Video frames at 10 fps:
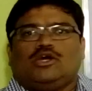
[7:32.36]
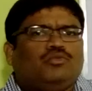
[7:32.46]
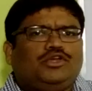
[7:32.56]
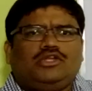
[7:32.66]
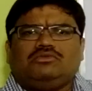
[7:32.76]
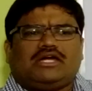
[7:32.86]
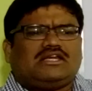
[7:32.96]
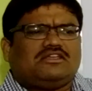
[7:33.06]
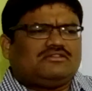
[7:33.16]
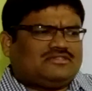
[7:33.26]
We knew
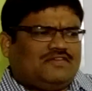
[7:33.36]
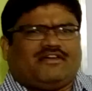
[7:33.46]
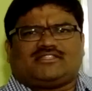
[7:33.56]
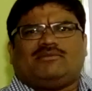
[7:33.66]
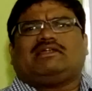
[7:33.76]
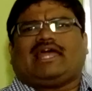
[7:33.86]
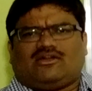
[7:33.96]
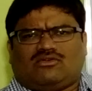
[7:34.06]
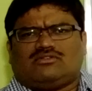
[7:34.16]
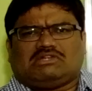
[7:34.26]
that, say for example, in
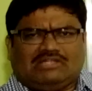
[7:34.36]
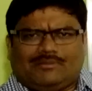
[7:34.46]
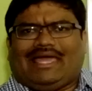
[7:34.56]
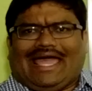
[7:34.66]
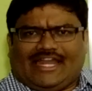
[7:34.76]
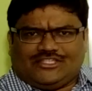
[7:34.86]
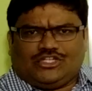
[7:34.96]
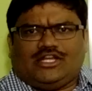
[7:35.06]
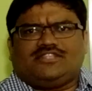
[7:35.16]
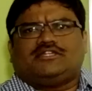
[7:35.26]
glycose, it has been
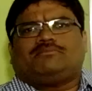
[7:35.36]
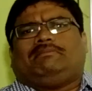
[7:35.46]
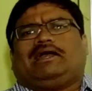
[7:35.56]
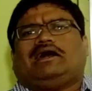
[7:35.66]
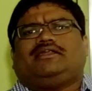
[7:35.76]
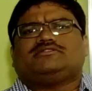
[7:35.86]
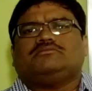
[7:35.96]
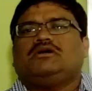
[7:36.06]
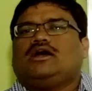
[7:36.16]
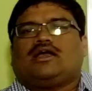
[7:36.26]
energy releasing
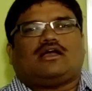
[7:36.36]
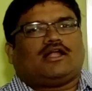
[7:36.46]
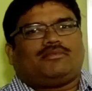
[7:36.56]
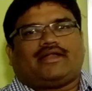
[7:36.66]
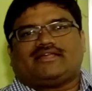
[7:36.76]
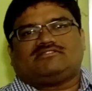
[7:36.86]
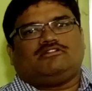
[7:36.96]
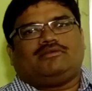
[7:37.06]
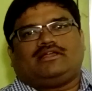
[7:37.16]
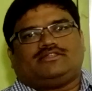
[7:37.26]
mechanism, carbon dioxide
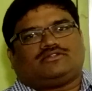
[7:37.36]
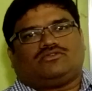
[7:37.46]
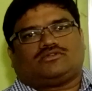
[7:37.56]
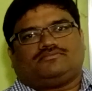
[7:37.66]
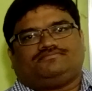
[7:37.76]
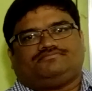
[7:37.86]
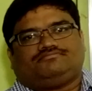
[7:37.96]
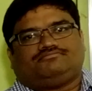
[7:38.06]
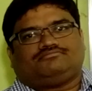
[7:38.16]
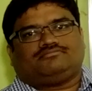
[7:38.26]
will be released out.
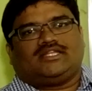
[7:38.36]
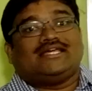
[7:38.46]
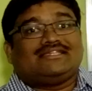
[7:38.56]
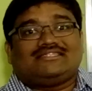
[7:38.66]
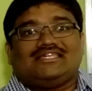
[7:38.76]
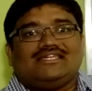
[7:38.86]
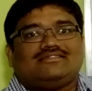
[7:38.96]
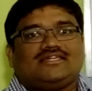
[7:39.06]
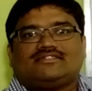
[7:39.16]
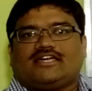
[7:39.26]

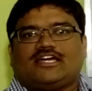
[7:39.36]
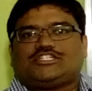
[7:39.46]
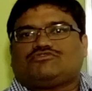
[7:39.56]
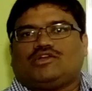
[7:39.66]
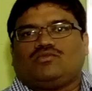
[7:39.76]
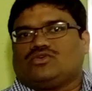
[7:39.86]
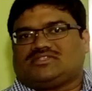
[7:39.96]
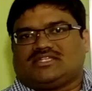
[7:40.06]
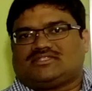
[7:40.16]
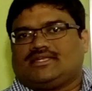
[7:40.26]

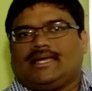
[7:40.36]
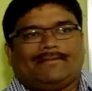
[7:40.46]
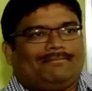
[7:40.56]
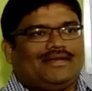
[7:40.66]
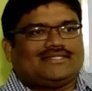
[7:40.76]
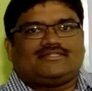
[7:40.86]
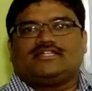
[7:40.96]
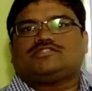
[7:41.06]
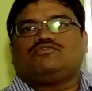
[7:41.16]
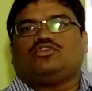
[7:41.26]
C6H12O6 plus
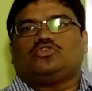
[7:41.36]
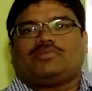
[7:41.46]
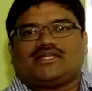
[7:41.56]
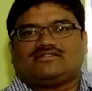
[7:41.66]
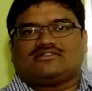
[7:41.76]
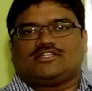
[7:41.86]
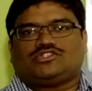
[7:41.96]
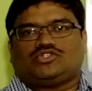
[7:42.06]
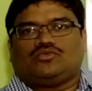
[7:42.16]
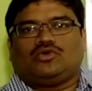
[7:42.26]
6O2 plus
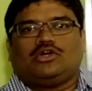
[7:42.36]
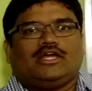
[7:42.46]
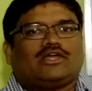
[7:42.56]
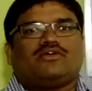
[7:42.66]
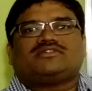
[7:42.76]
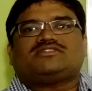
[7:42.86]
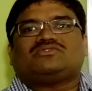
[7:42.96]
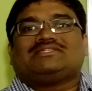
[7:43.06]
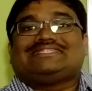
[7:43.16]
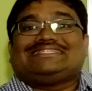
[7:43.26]
6H2O gives us
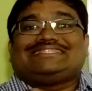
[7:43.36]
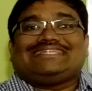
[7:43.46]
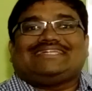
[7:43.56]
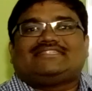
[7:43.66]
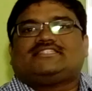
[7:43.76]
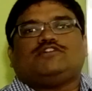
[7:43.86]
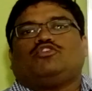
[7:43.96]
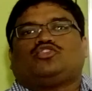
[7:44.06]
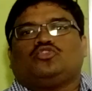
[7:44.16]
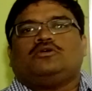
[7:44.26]
to
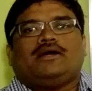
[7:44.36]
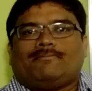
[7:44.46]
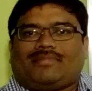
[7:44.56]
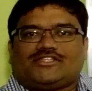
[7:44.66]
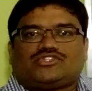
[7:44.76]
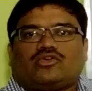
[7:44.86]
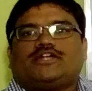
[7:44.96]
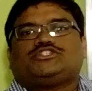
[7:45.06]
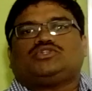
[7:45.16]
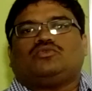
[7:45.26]
6CO2 plus
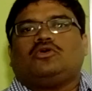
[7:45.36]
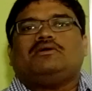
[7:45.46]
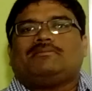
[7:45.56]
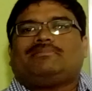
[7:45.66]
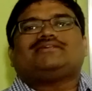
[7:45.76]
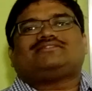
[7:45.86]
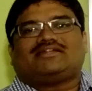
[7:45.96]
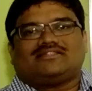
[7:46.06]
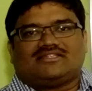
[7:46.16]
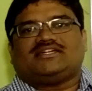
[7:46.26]
12H2O plus
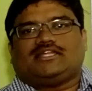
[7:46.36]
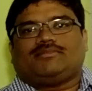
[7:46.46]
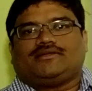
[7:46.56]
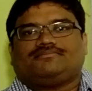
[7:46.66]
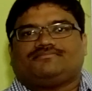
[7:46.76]
36 ATP.